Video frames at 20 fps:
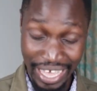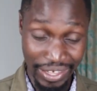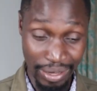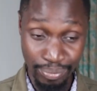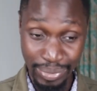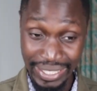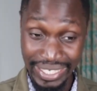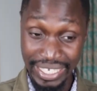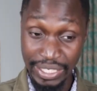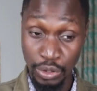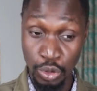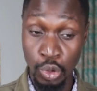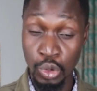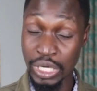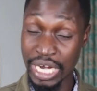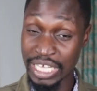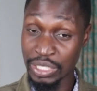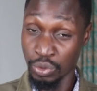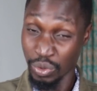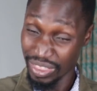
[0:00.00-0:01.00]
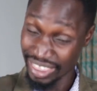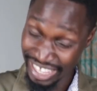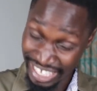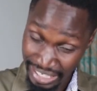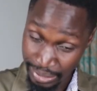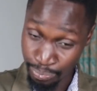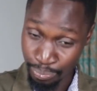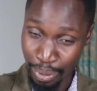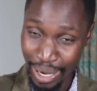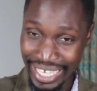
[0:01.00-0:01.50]
other business owners with
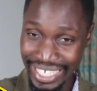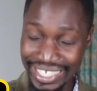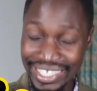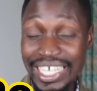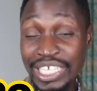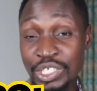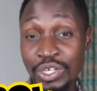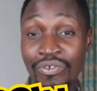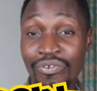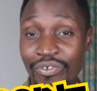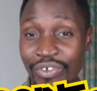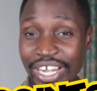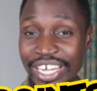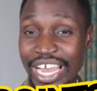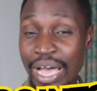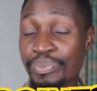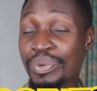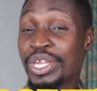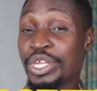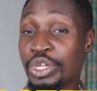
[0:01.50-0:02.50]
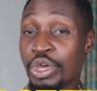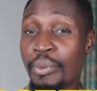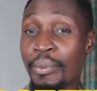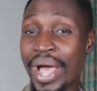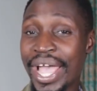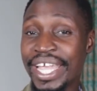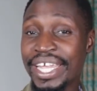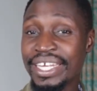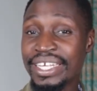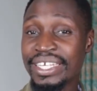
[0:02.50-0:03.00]
these points that you've read up in your
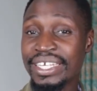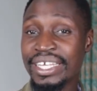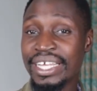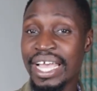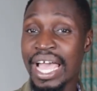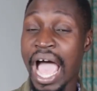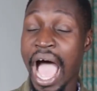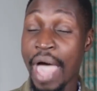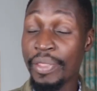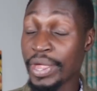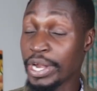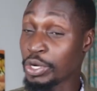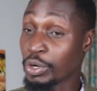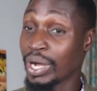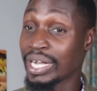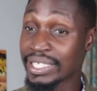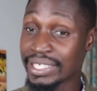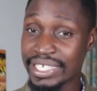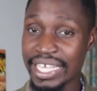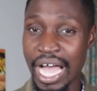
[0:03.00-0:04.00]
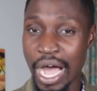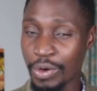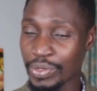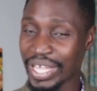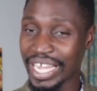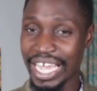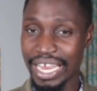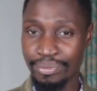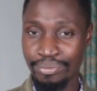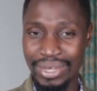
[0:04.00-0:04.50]
mind, and then you can see how
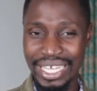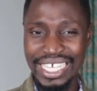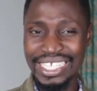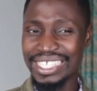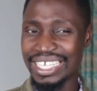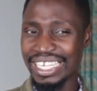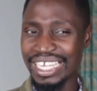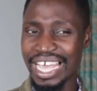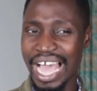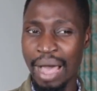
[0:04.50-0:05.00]
they can be easily